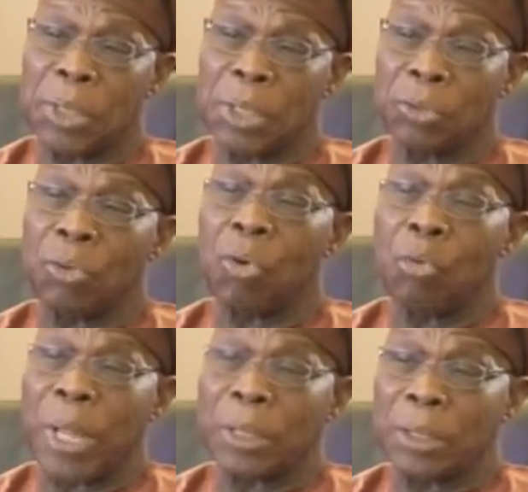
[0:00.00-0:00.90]
it all
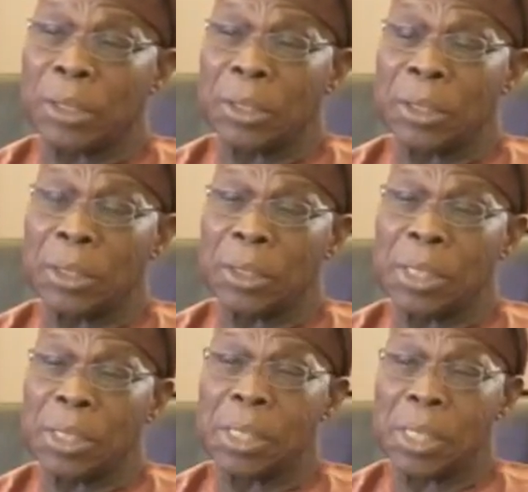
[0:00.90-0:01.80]
went
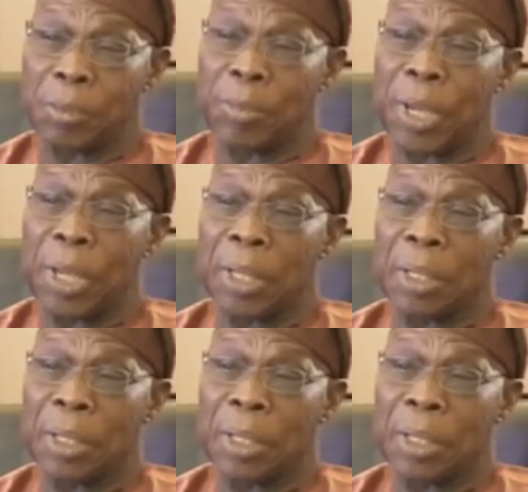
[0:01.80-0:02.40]
in Libya,